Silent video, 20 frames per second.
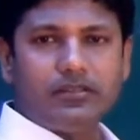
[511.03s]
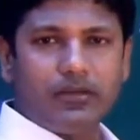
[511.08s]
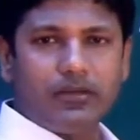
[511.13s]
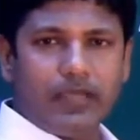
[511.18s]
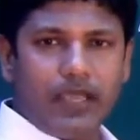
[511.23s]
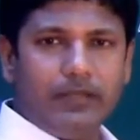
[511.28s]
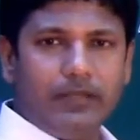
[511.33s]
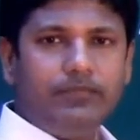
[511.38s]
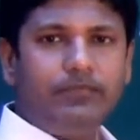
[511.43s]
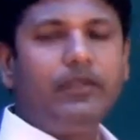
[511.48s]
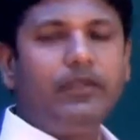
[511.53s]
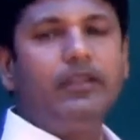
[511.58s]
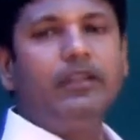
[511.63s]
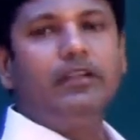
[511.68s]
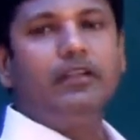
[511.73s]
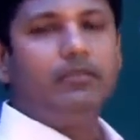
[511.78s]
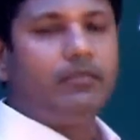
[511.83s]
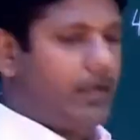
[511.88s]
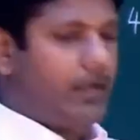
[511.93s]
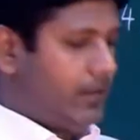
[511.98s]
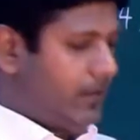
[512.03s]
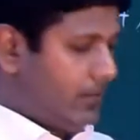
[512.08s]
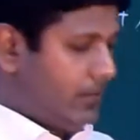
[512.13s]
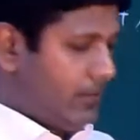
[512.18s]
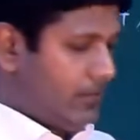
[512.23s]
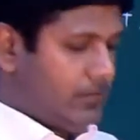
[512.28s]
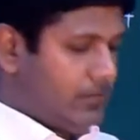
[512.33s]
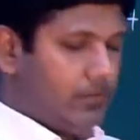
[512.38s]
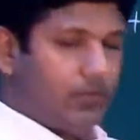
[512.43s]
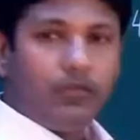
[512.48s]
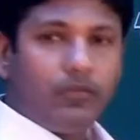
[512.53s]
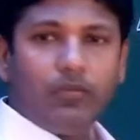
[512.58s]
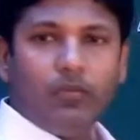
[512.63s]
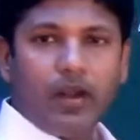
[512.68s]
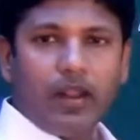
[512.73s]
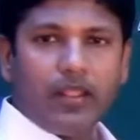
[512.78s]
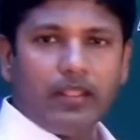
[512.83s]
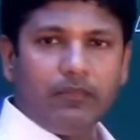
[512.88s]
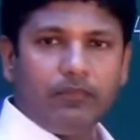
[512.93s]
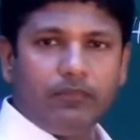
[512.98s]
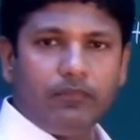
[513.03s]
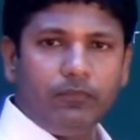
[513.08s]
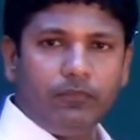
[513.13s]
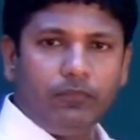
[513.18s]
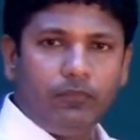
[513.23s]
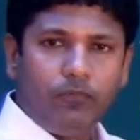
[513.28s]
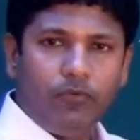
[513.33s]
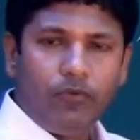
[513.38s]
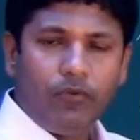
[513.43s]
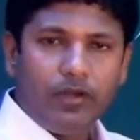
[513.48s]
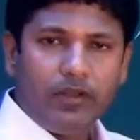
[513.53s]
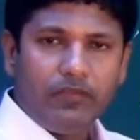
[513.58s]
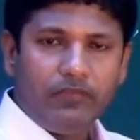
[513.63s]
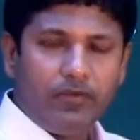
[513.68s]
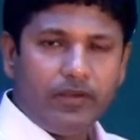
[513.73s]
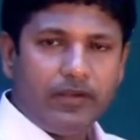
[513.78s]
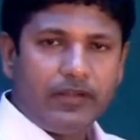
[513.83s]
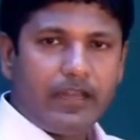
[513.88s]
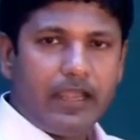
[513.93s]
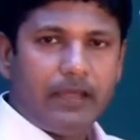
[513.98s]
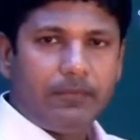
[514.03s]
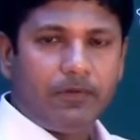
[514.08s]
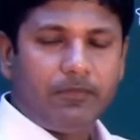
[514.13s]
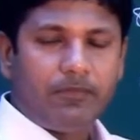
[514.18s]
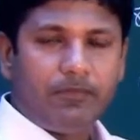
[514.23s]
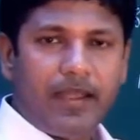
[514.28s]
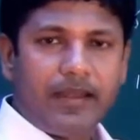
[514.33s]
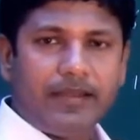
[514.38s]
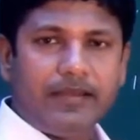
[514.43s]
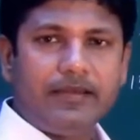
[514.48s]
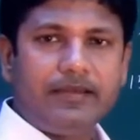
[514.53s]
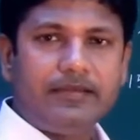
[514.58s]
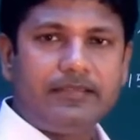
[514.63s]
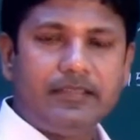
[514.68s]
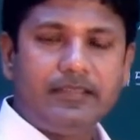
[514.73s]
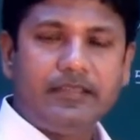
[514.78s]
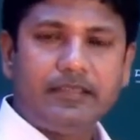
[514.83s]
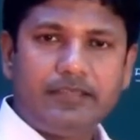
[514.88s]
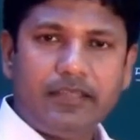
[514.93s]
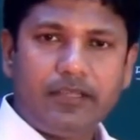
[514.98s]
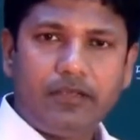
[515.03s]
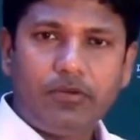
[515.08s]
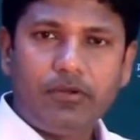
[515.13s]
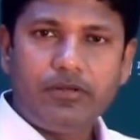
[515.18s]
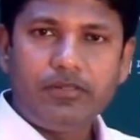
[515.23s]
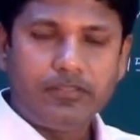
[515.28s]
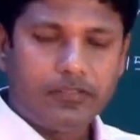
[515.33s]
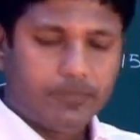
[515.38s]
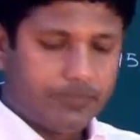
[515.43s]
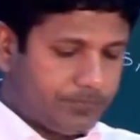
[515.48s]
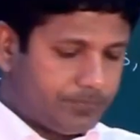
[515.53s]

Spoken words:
Okay, what are the 4 different type of patterns in the sequence?